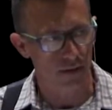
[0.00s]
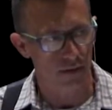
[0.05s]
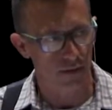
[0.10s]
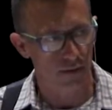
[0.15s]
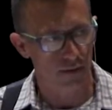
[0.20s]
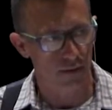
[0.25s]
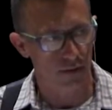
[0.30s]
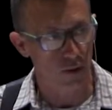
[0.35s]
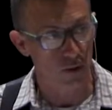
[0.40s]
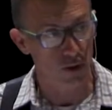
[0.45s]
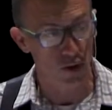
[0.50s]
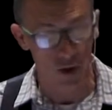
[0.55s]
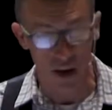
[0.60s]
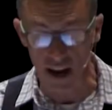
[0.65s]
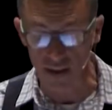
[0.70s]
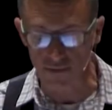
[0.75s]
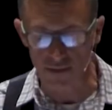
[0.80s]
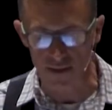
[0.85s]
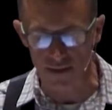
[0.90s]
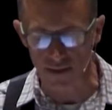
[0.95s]
He'll
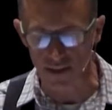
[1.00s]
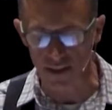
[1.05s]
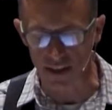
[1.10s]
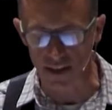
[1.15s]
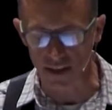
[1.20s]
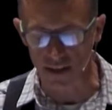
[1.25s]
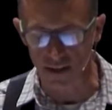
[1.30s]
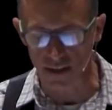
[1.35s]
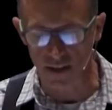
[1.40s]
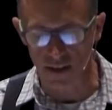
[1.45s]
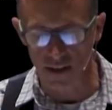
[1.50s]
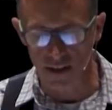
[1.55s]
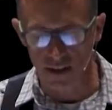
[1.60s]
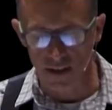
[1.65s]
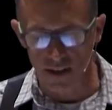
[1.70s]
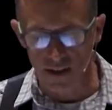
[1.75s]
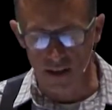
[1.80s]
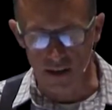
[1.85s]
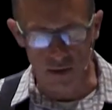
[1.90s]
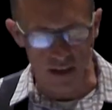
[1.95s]
draft us in.
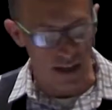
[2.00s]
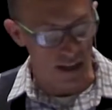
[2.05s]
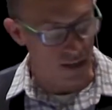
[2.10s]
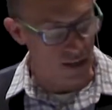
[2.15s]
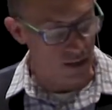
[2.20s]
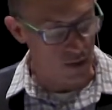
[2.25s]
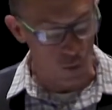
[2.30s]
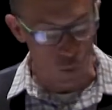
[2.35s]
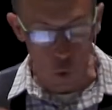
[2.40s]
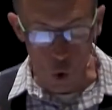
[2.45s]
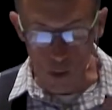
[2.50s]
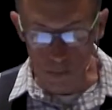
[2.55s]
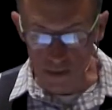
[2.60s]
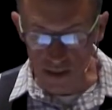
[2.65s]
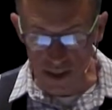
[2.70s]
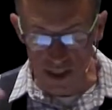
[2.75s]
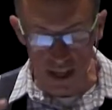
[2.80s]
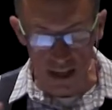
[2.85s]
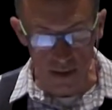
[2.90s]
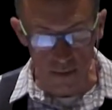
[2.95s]
And in this warped
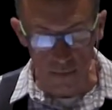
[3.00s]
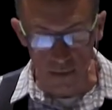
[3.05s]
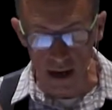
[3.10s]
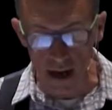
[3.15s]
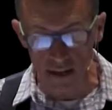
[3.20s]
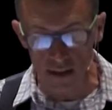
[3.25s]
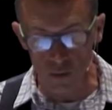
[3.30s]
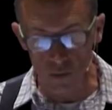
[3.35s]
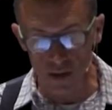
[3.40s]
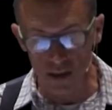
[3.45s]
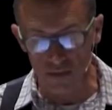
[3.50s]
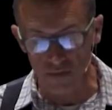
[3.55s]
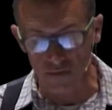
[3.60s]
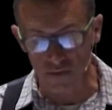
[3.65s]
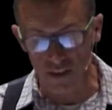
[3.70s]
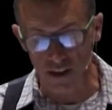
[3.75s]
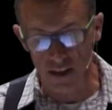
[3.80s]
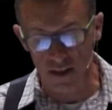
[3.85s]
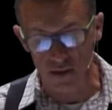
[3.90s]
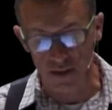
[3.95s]
state of mind that we can
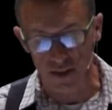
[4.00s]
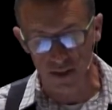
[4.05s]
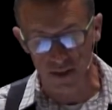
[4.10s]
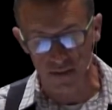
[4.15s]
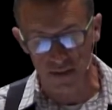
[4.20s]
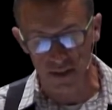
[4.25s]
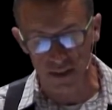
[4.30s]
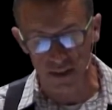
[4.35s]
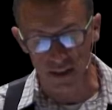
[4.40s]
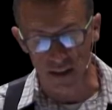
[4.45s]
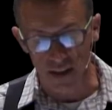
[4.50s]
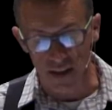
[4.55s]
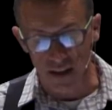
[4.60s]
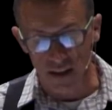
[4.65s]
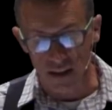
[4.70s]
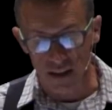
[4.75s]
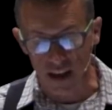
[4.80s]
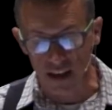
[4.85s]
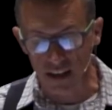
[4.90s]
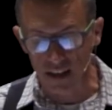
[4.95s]
find ourselves in,
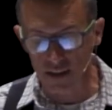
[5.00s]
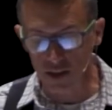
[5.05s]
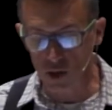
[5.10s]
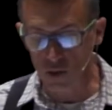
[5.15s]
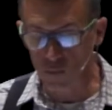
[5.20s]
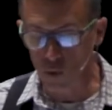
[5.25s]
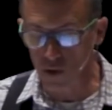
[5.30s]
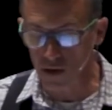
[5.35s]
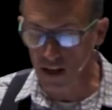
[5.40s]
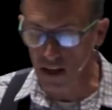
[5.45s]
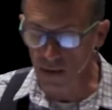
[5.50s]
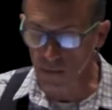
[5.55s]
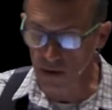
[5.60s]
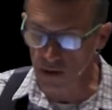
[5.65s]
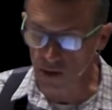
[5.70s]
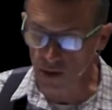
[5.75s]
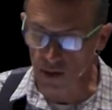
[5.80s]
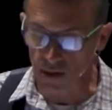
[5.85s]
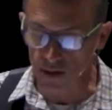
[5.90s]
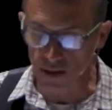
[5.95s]
that can do more
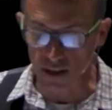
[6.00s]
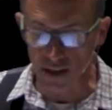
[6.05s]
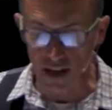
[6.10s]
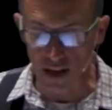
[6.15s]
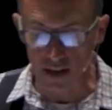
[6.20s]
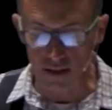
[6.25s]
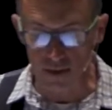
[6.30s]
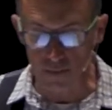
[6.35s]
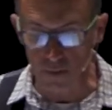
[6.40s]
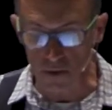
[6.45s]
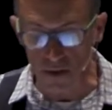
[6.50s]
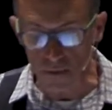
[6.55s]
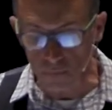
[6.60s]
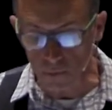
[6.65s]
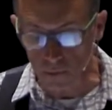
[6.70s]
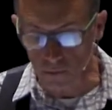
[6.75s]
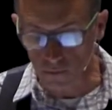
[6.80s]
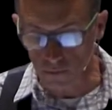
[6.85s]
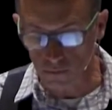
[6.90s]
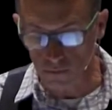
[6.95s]
damage to God's
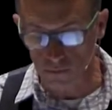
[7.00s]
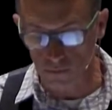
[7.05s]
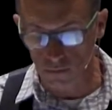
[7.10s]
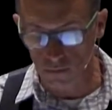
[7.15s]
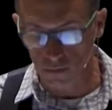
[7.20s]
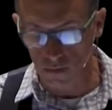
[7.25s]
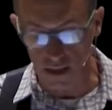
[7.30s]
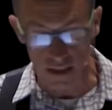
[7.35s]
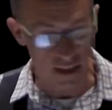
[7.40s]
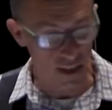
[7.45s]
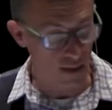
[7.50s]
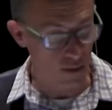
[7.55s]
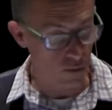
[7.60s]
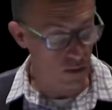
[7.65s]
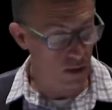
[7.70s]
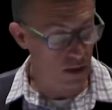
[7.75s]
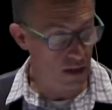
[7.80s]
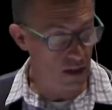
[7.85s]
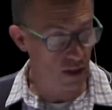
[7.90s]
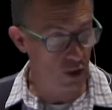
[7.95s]
people. And it can
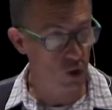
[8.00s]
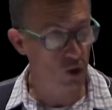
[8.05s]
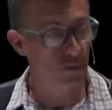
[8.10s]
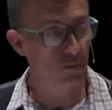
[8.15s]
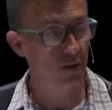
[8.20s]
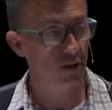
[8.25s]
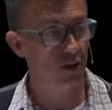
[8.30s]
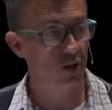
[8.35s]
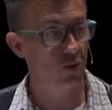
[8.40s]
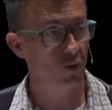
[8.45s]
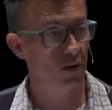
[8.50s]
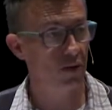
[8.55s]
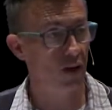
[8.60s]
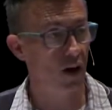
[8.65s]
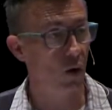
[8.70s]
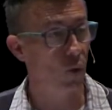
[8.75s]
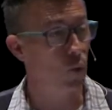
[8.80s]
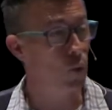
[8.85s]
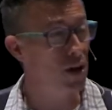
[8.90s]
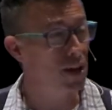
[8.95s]
really contribute to an,
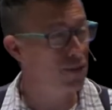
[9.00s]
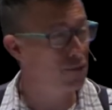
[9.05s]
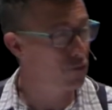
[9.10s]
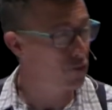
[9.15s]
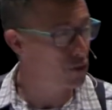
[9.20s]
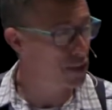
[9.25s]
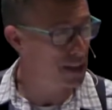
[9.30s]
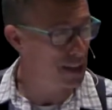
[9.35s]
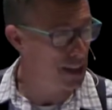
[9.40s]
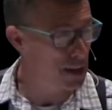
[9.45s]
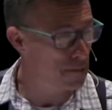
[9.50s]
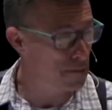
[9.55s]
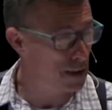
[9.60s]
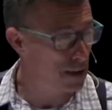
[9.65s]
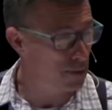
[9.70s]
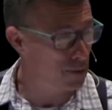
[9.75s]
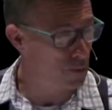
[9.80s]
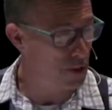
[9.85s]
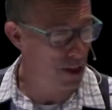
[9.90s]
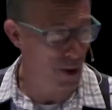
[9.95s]
a win for the enemy.
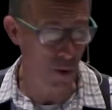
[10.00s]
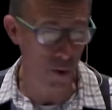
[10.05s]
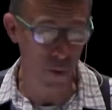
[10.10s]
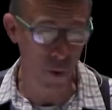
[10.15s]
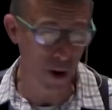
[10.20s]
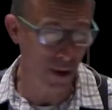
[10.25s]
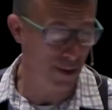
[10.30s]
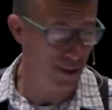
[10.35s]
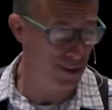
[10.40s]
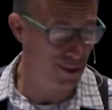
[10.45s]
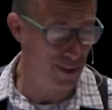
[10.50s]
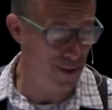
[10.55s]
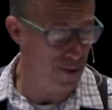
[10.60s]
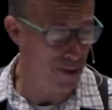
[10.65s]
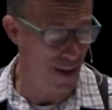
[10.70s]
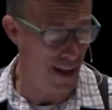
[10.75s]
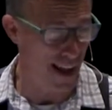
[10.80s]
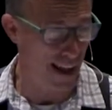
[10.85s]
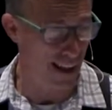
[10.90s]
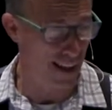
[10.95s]
And we don't want to do
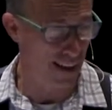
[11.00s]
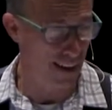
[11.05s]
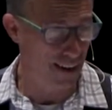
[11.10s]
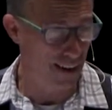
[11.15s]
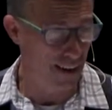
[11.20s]
that.